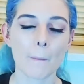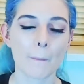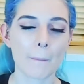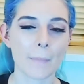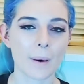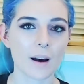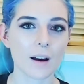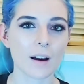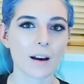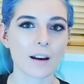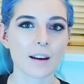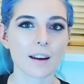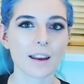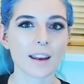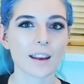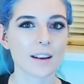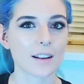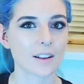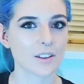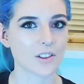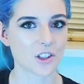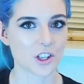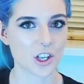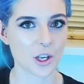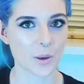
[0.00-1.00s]
but in
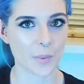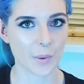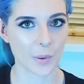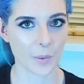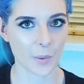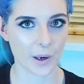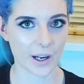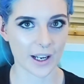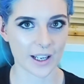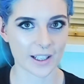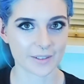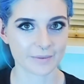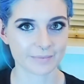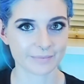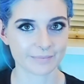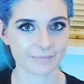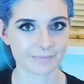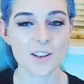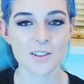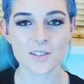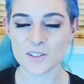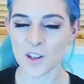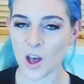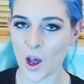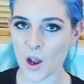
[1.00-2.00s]
a cheaper way.
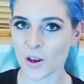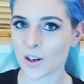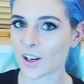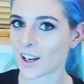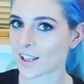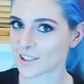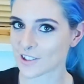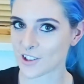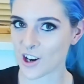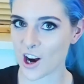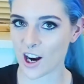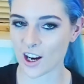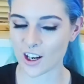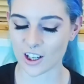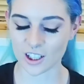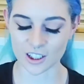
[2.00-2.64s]
So let's crack